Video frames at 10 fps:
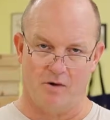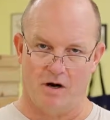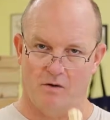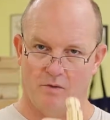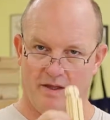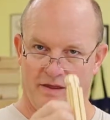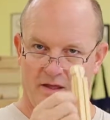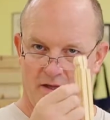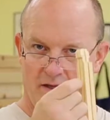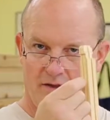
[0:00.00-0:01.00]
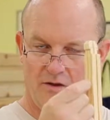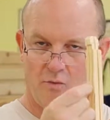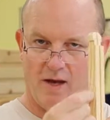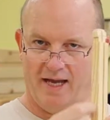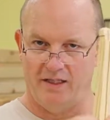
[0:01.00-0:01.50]
bar with the
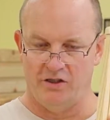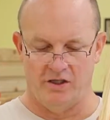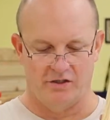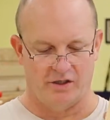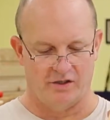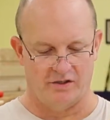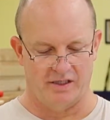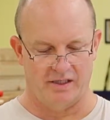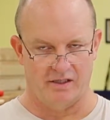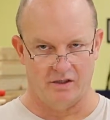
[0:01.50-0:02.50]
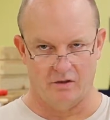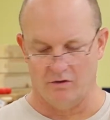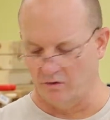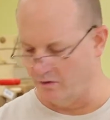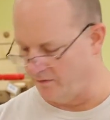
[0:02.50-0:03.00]
wedge, so you'll see this little
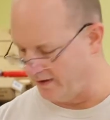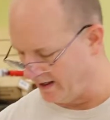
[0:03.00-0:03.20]
groove